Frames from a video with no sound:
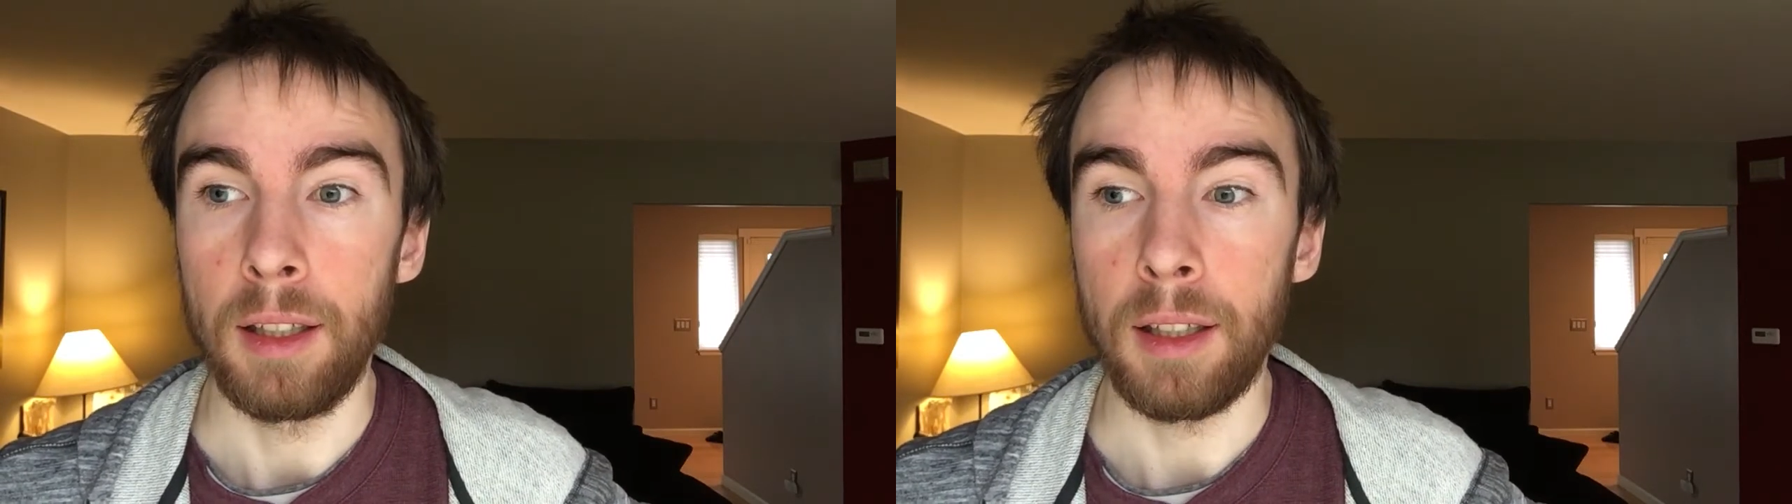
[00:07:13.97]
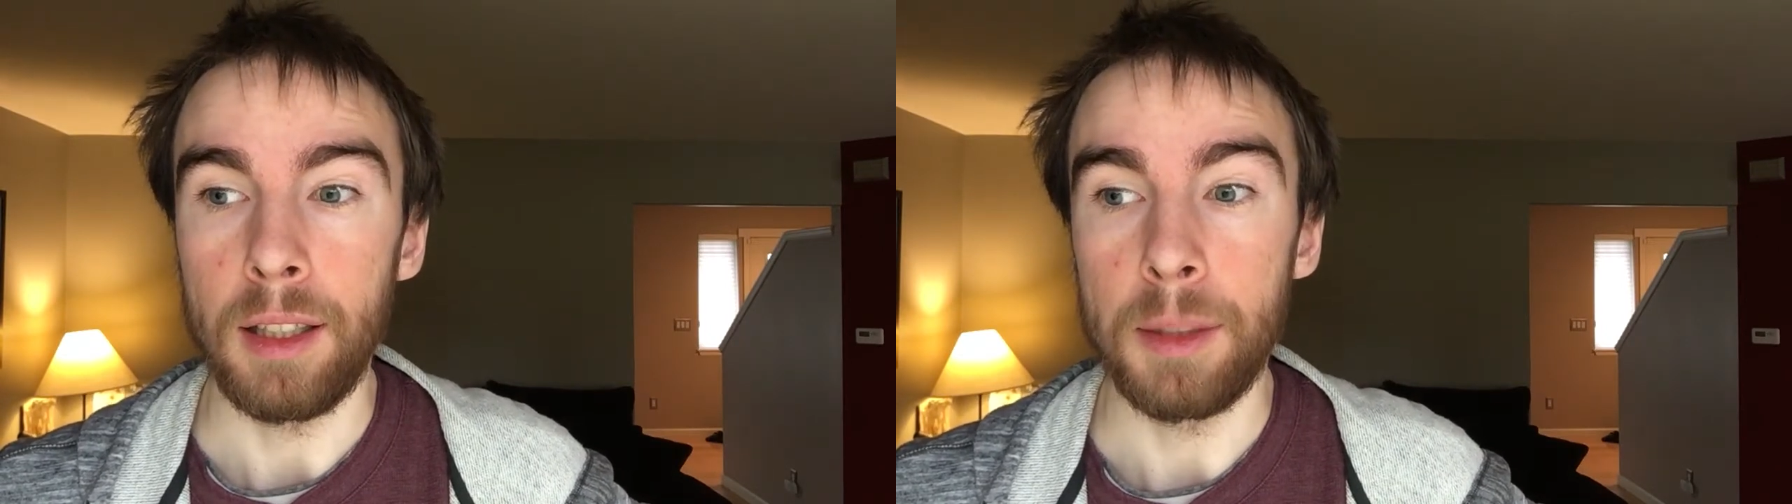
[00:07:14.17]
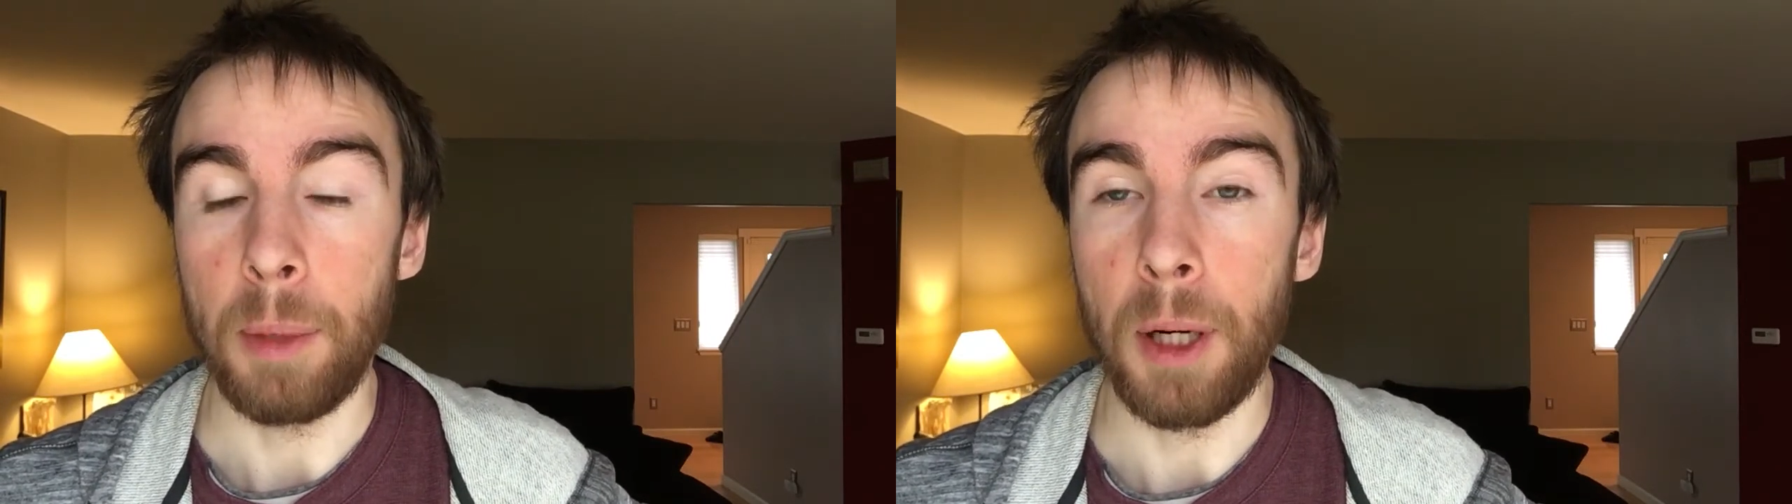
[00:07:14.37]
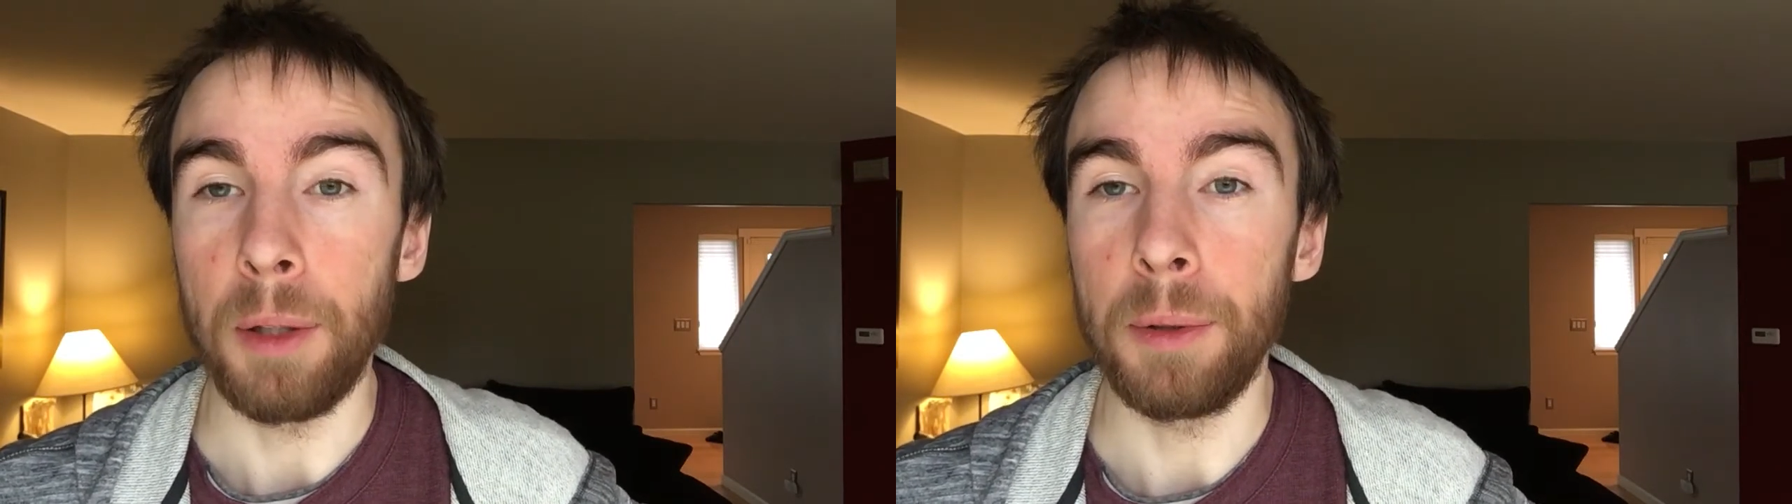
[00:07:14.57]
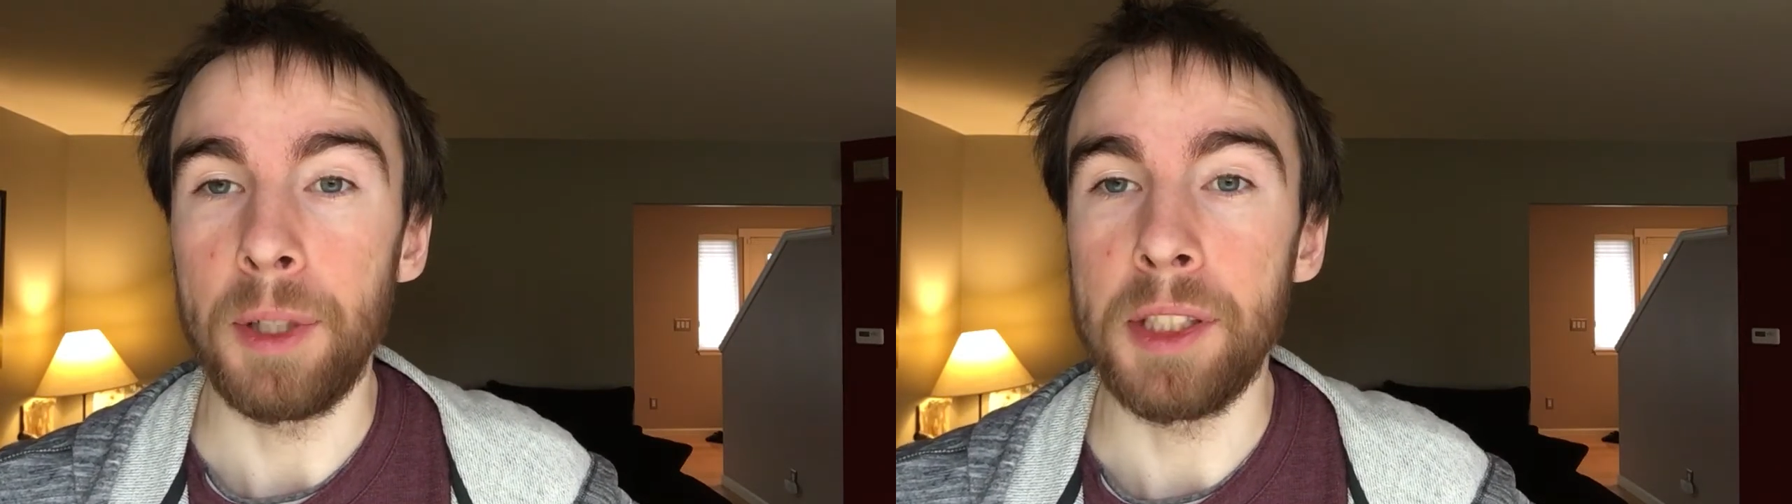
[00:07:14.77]
Because part of
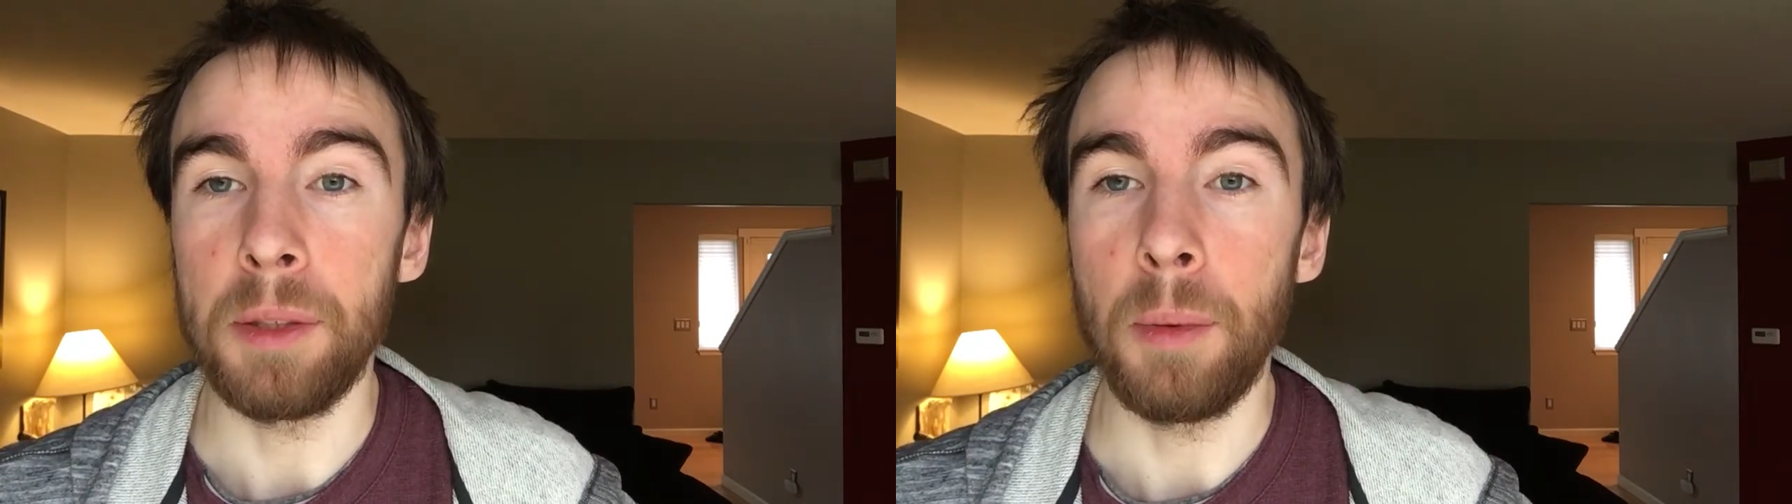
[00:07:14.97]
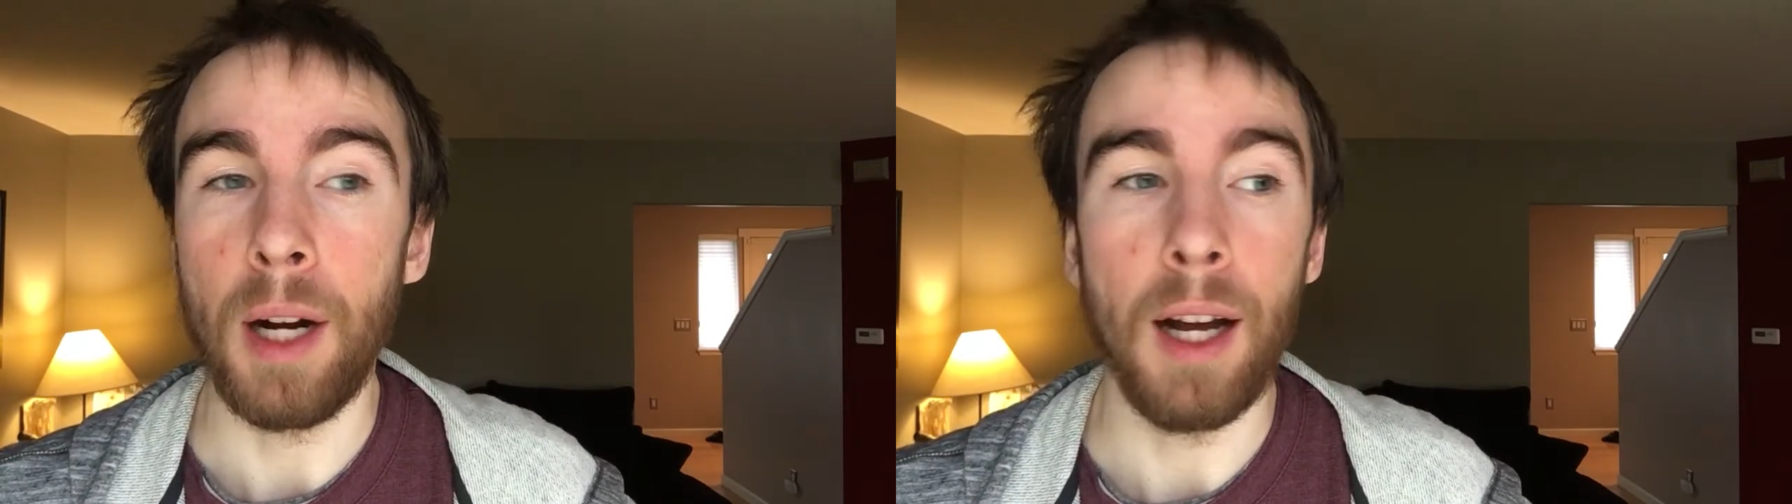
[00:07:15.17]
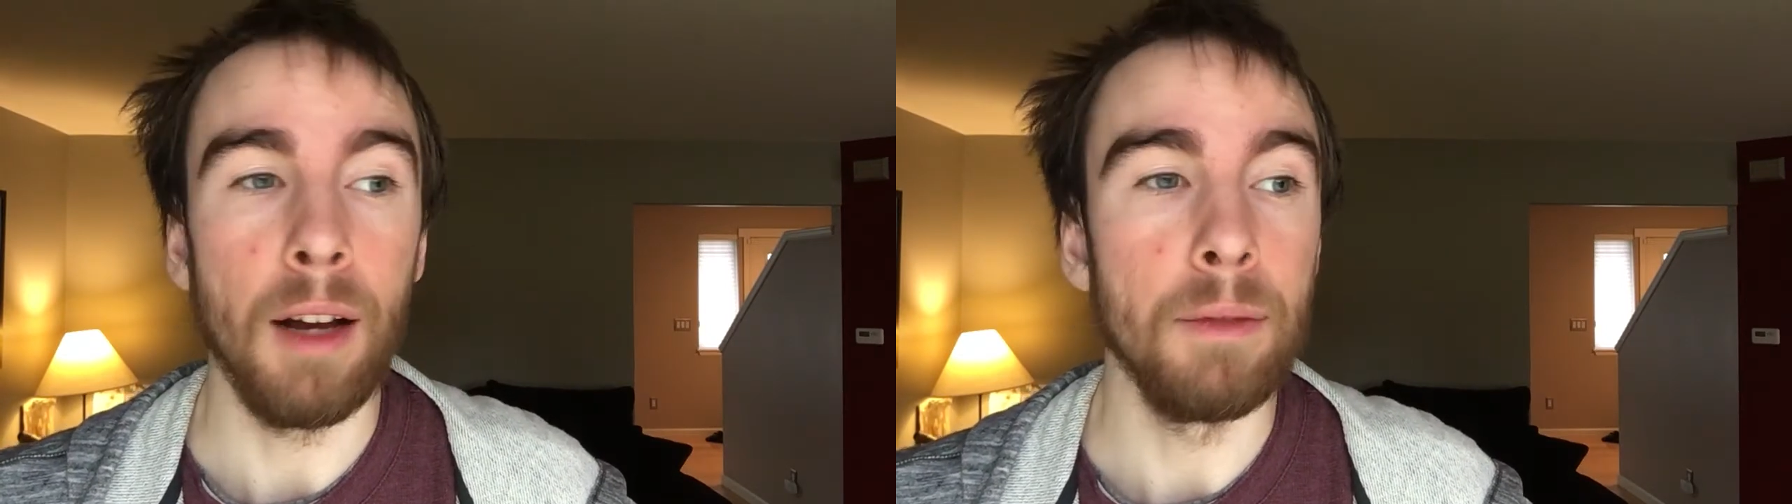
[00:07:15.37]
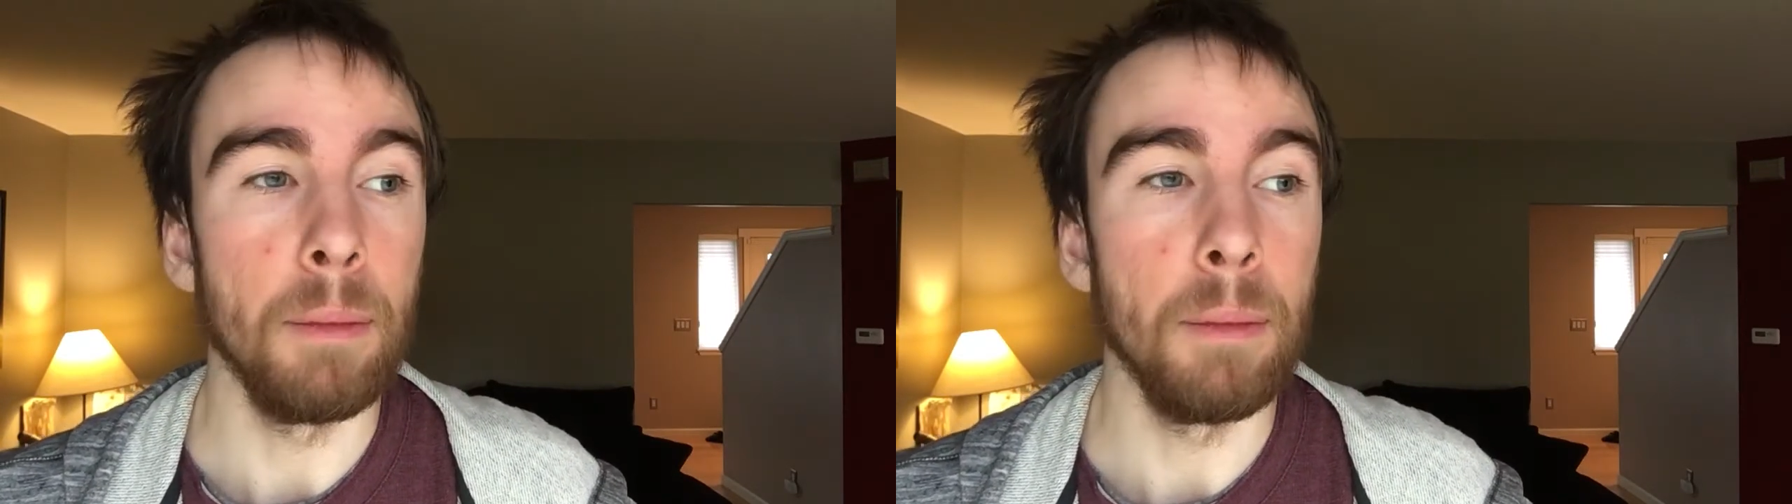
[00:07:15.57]
the reason why I've